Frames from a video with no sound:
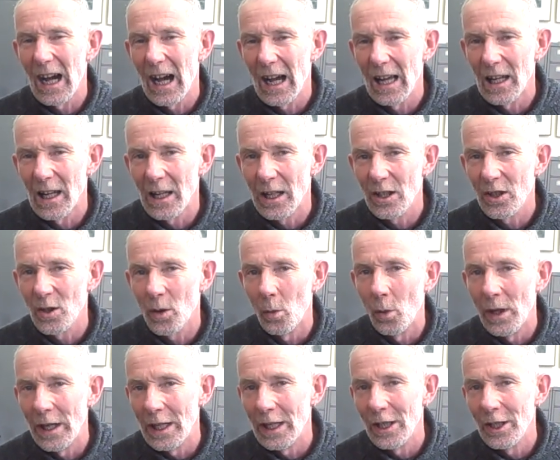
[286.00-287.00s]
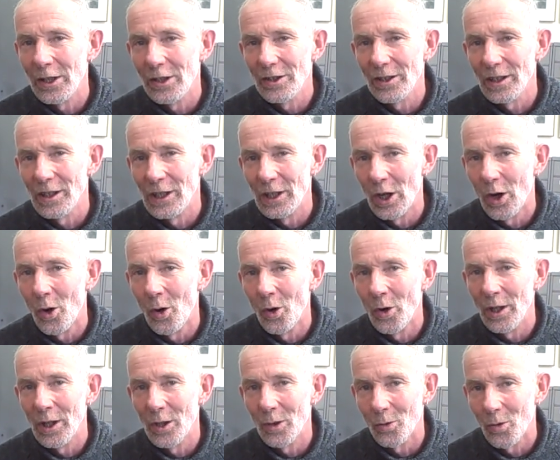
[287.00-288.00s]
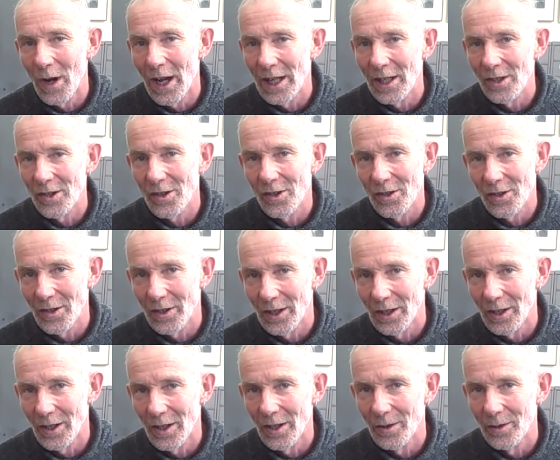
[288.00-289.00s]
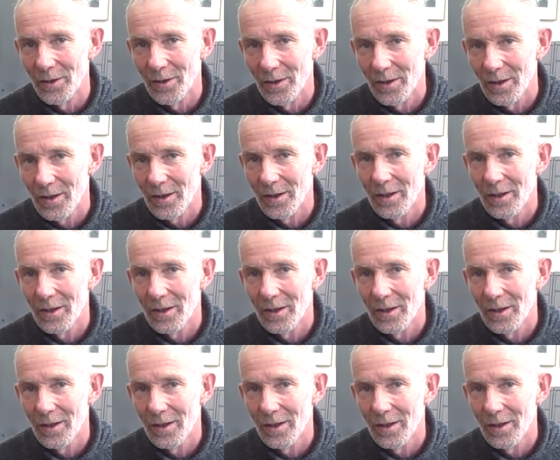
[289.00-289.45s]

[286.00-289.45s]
I like to wait until the oil rises in the ground.